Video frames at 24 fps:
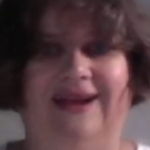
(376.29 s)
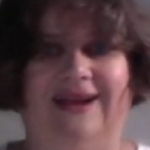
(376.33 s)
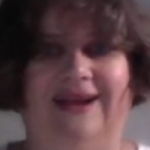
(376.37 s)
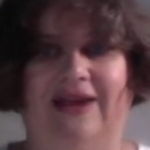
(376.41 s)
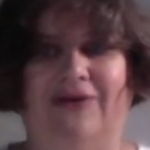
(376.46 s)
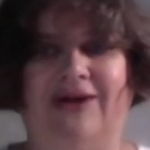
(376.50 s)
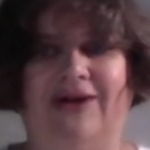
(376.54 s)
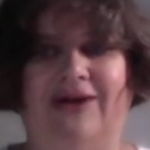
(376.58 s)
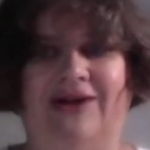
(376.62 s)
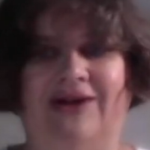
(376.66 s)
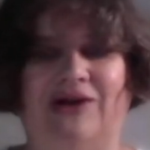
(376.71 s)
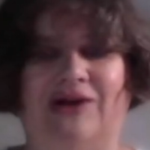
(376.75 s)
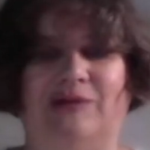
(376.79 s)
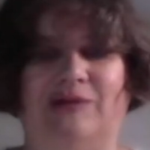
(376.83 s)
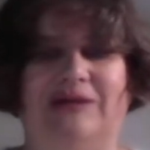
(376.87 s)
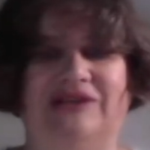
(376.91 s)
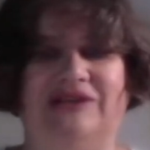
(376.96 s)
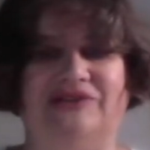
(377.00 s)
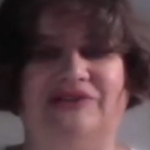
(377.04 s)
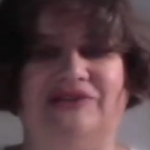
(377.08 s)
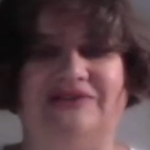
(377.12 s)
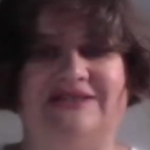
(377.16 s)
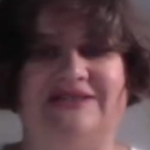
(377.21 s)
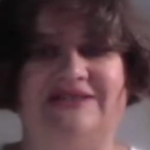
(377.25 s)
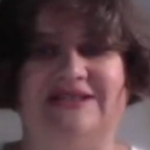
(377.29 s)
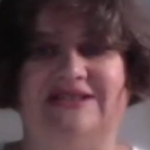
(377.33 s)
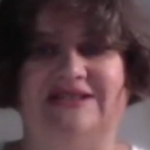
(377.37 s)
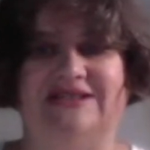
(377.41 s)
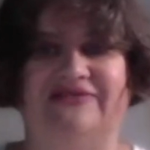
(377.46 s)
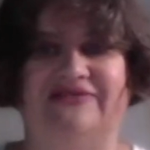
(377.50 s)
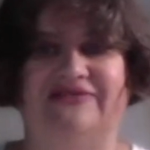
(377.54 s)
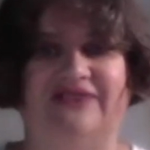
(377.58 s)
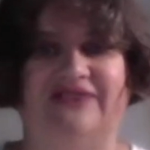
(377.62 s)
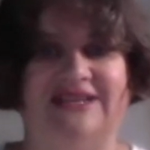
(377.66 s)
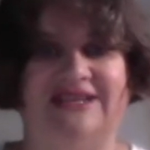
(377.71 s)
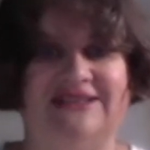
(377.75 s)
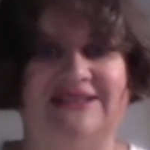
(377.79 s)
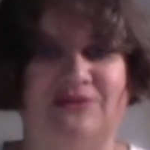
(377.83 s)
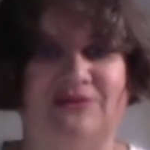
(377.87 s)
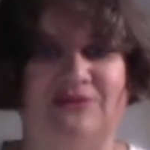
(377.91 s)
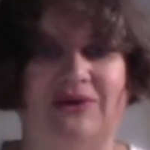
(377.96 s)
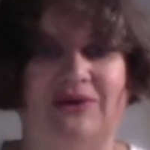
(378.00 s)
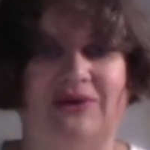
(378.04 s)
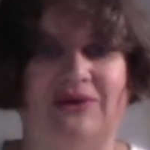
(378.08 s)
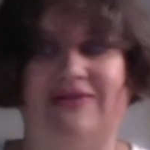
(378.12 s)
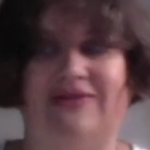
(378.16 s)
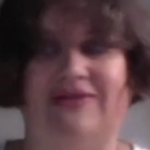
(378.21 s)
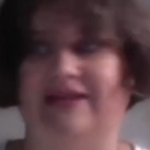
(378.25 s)
Anyway, I'm interested to find out
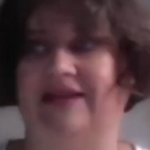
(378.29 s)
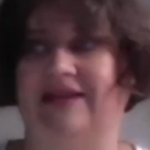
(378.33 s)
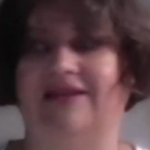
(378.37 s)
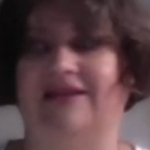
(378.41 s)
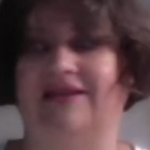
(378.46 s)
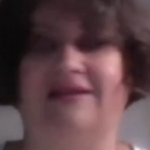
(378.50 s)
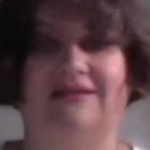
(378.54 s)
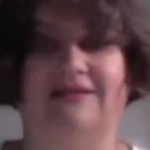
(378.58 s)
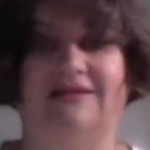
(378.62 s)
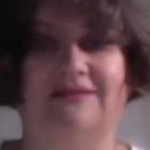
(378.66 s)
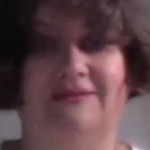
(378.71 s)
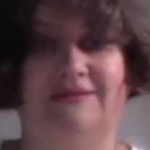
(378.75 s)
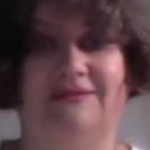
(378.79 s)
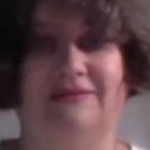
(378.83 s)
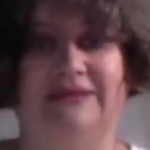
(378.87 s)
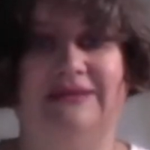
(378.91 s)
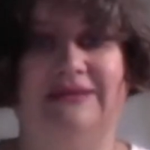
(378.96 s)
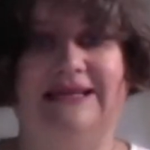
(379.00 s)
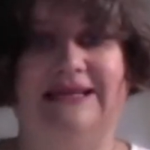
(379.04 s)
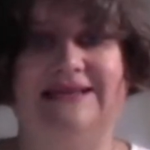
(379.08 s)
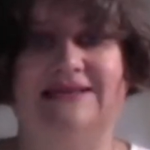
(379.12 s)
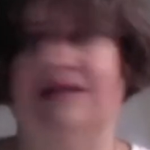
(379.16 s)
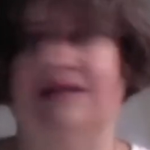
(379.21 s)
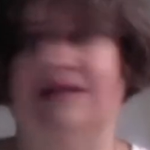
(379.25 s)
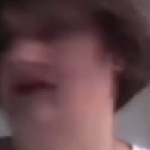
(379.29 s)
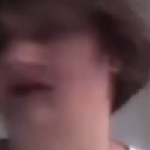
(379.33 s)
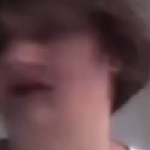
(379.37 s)
what you think. Please, uh,